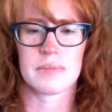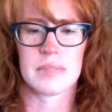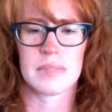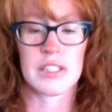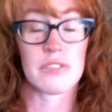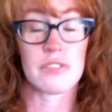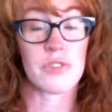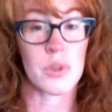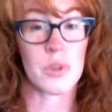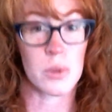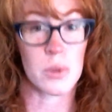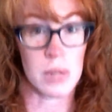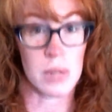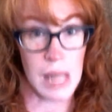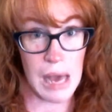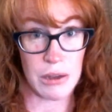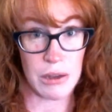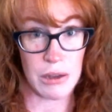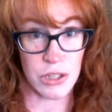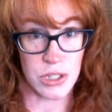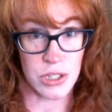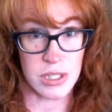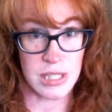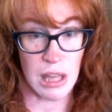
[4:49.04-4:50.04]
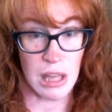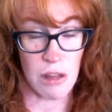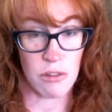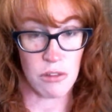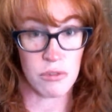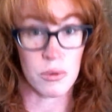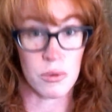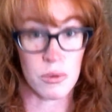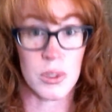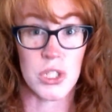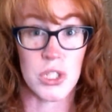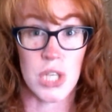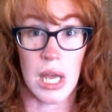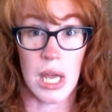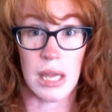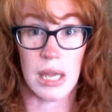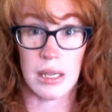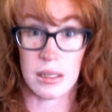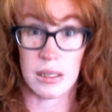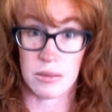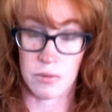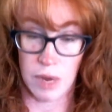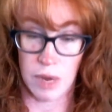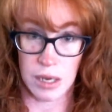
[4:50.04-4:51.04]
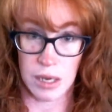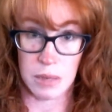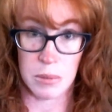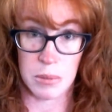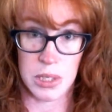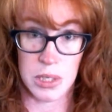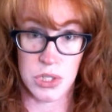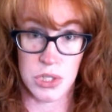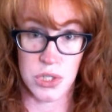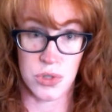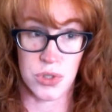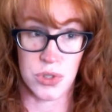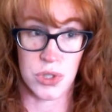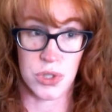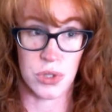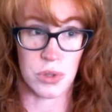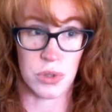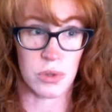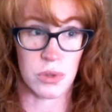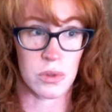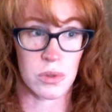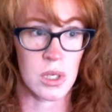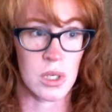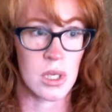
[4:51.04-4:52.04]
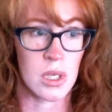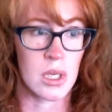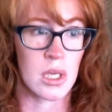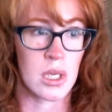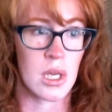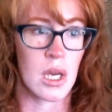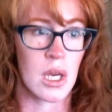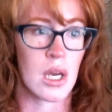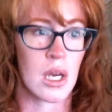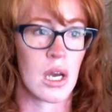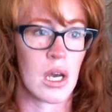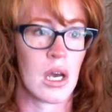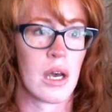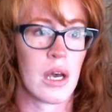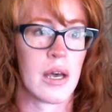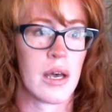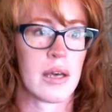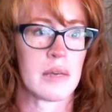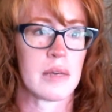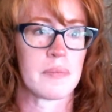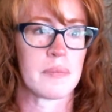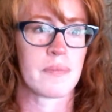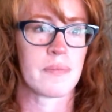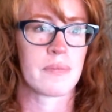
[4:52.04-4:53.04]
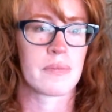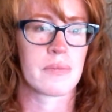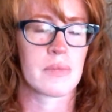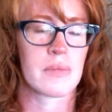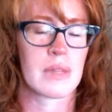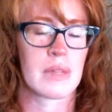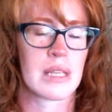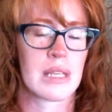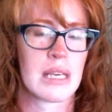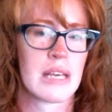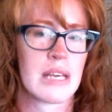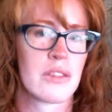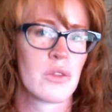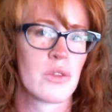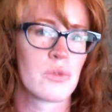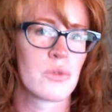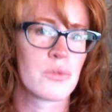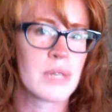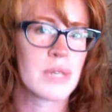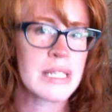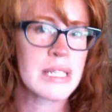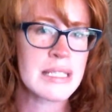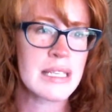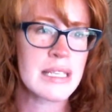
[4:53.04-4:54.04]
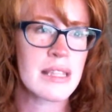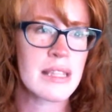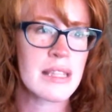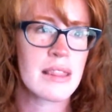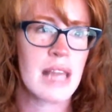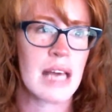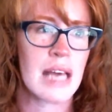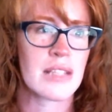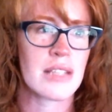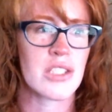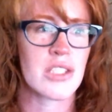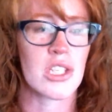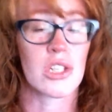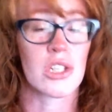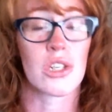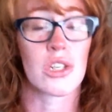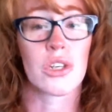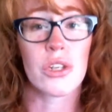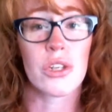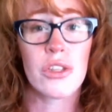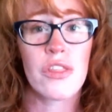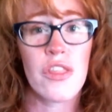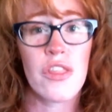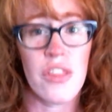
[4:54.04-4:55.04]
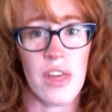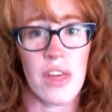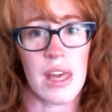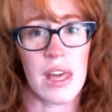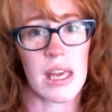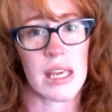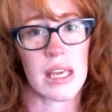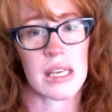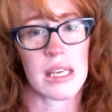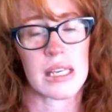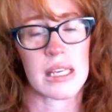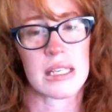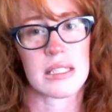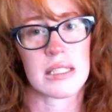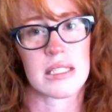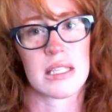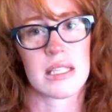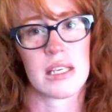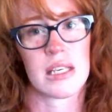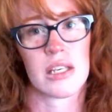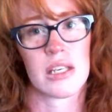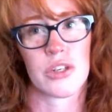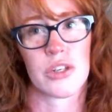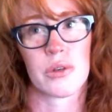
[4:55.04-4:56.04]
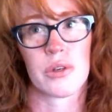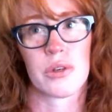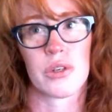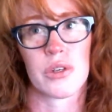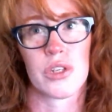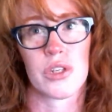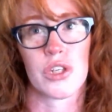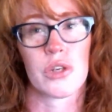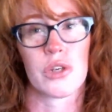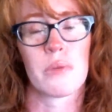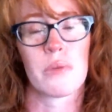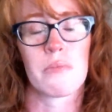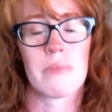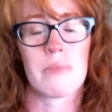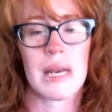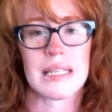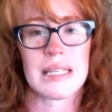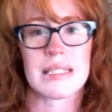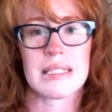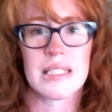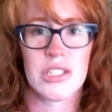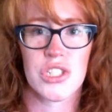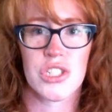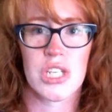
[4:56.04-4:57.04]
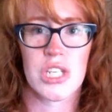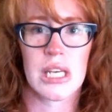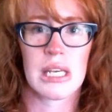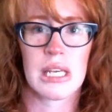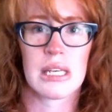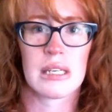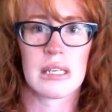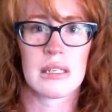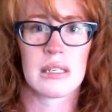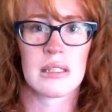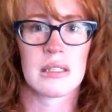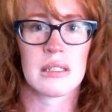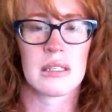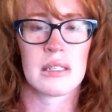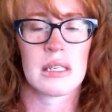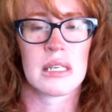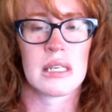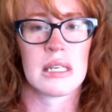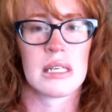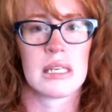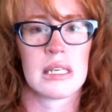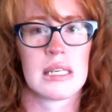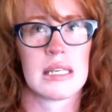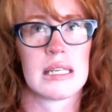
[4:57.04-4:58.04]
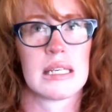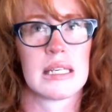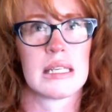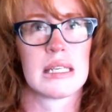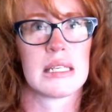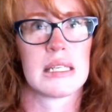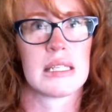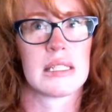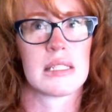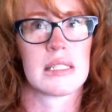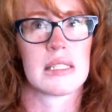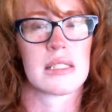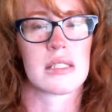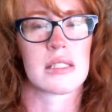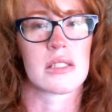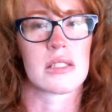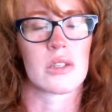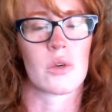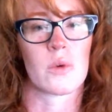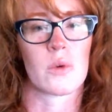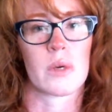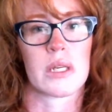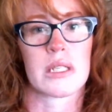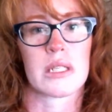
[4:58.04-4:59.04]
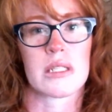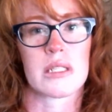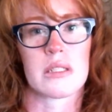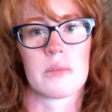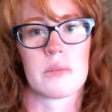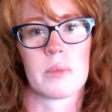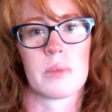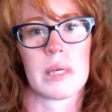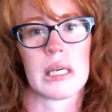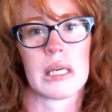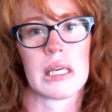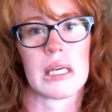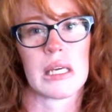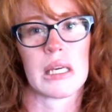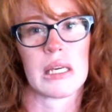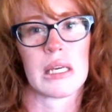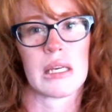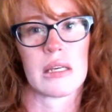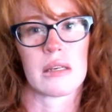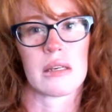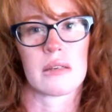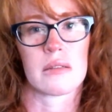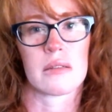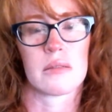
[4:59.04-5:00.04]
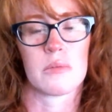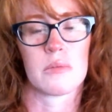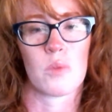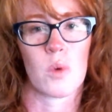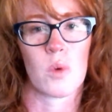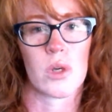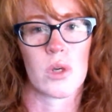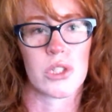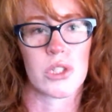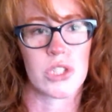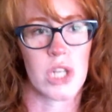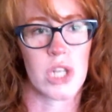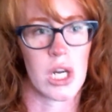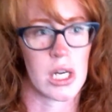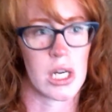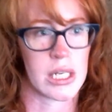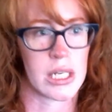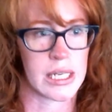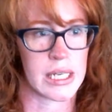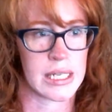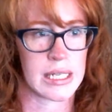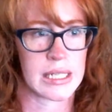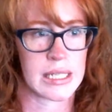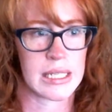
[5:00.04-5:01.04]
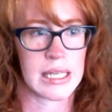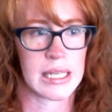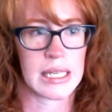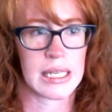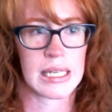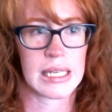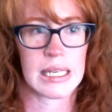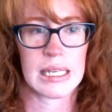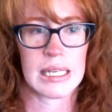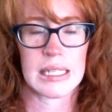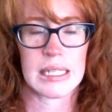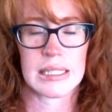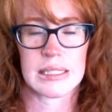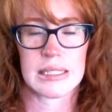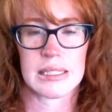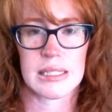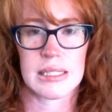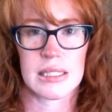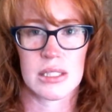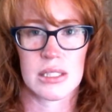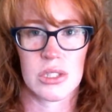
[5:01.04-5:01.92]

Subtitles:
if you allow yourself, which I recommend you do. And the reason that's a good thing is that your messaging is going to be more targeted and